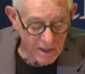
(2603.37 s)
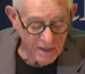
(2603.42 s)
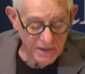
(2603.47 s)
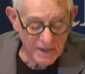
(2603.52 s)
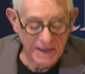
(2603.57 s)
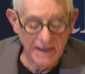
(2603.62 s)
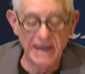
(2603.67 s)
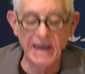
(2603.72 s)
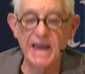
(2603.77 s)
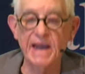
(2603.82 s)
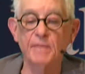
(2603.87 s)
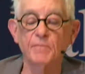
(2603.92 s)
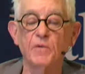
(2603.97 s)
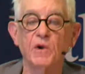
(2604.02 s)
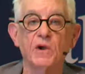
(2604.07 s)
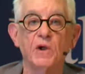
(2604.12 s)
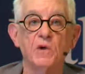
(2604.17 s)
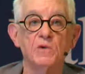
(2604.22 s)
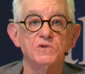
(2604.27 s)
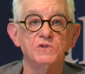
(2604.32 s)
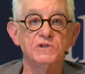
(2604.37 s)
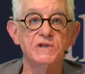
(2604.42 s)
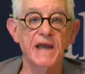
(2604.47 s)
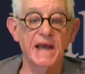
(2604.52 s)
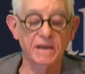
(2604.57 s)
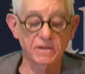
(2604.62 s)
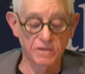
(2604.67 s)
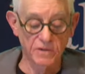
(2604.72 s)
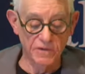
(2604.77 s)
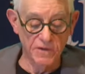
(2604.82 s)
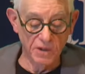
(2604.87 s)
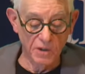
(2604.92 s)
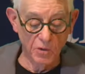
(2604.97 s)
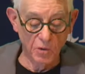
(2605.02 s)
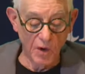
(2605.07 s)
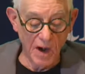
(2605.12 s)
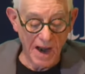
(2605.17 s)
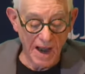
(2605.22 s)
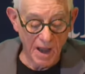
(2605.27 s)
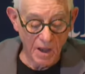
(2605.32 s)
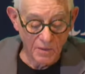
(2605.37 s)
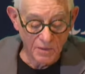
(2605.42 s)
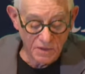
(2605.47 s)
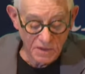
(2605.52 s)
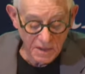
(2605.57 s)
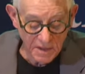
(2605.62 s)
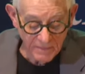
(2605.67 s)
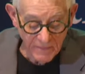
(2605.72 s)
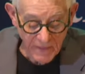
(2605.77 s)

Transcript: the camera goes down to the ground